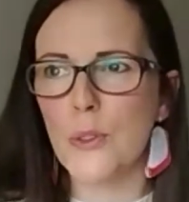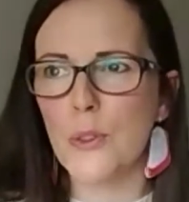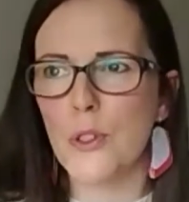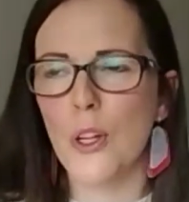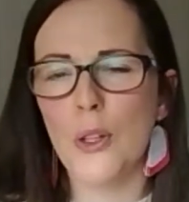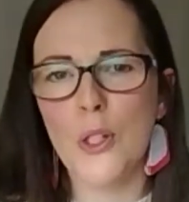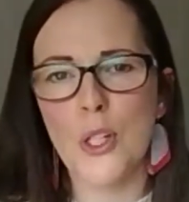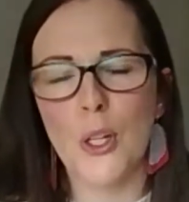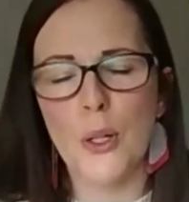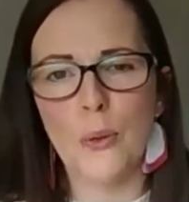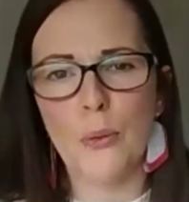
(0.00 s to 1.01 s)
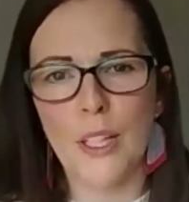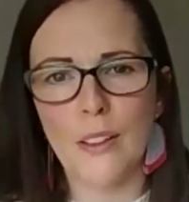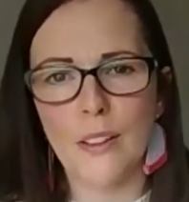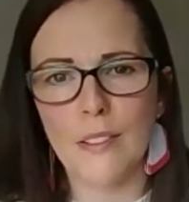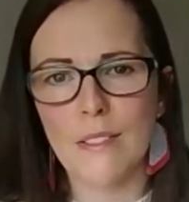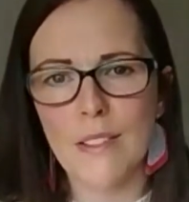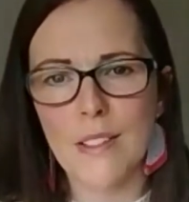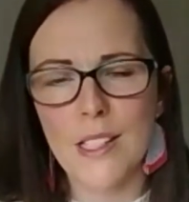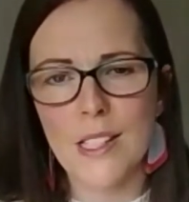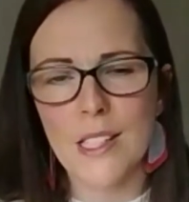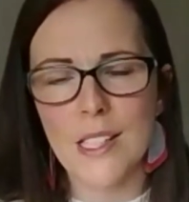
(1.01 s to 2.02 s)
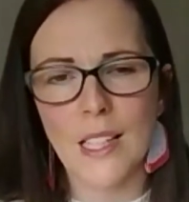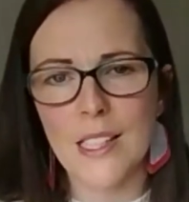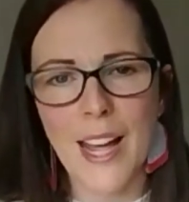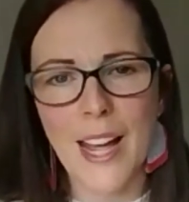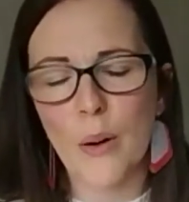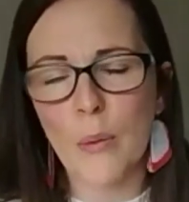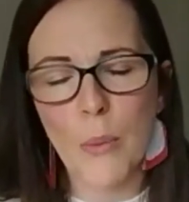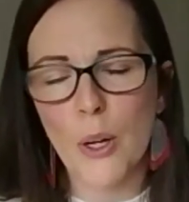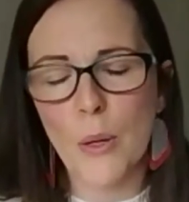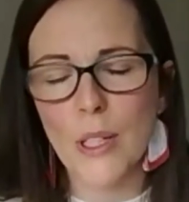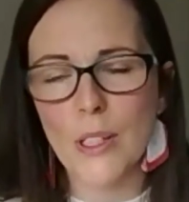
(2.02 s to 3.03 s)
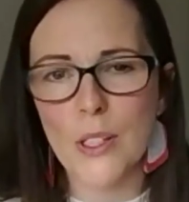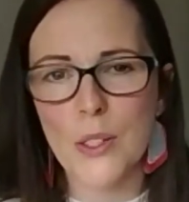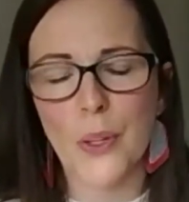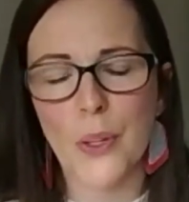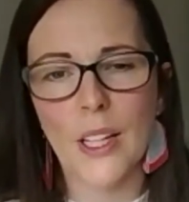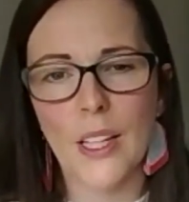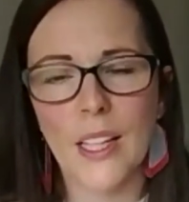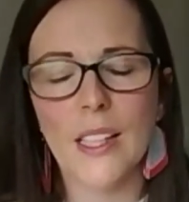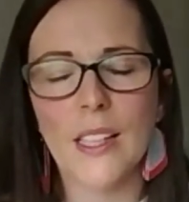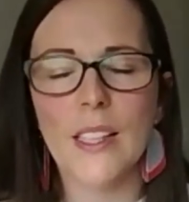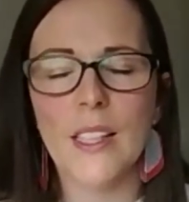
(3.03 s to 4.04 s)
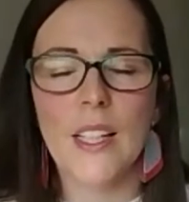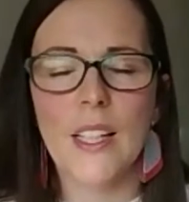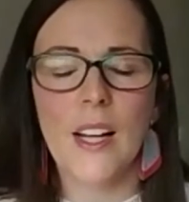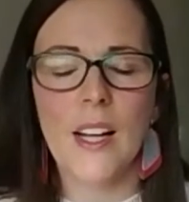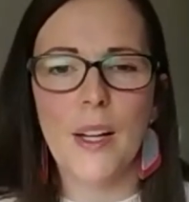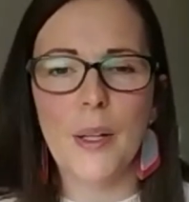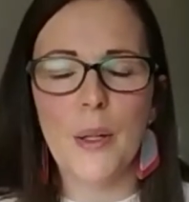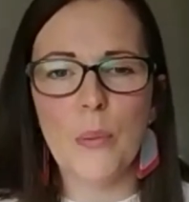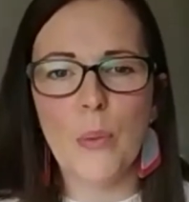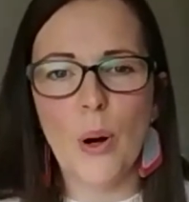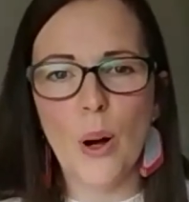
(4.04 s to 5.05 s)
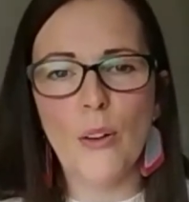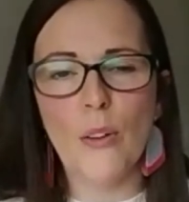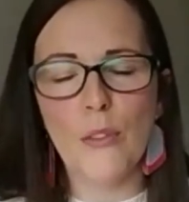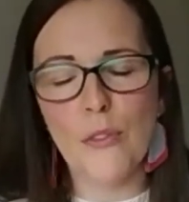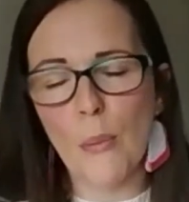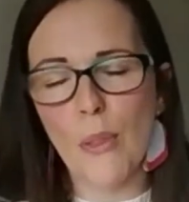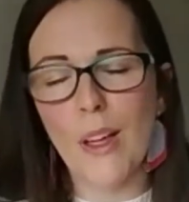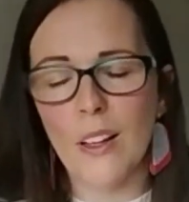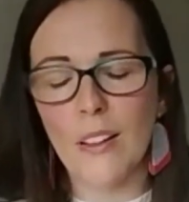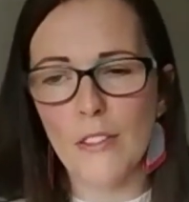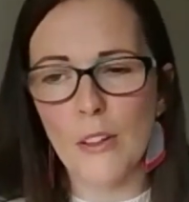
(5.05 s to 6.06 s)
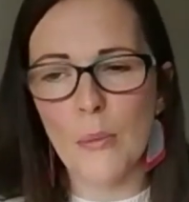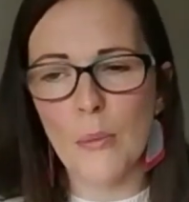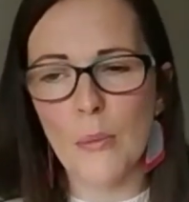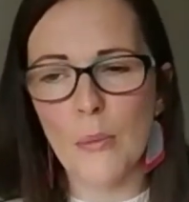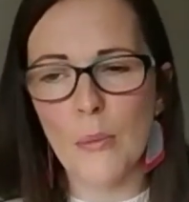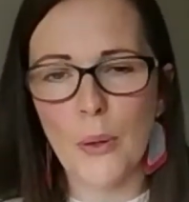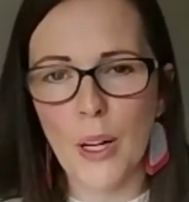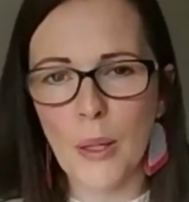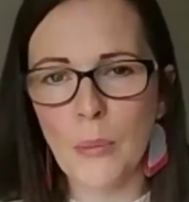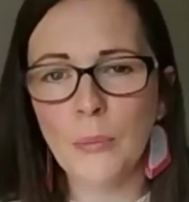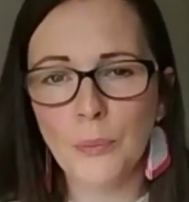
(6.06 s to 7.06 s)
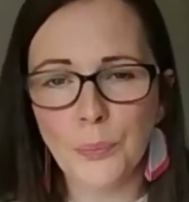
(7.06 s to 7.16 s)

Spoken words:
the two real standout moments, really, from the program.